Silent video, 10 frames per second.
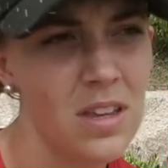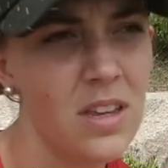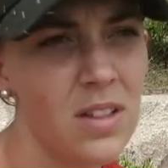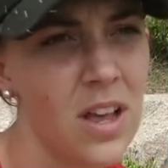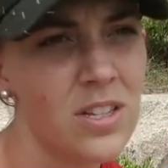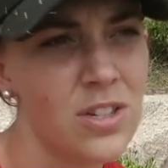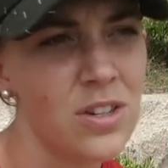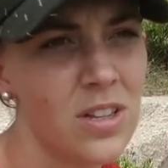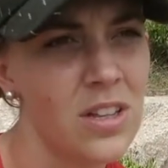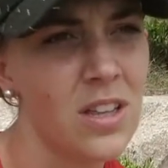
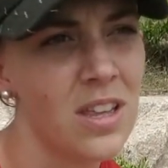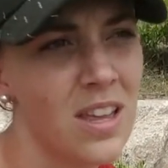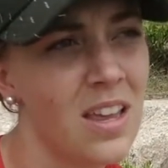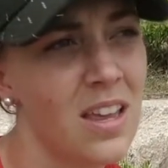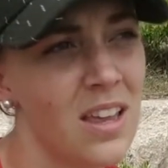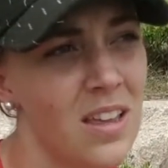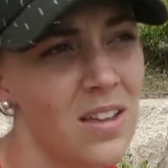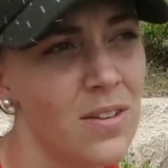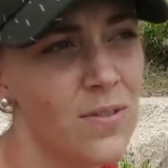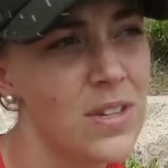ecological,
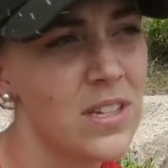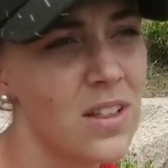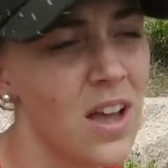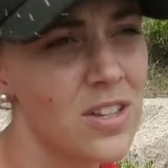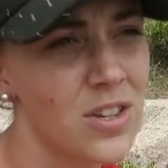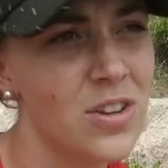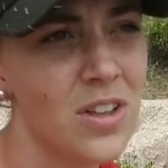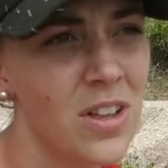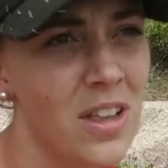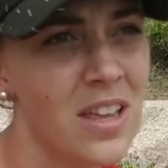
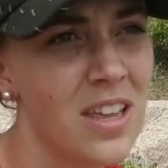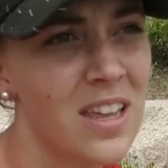physiological,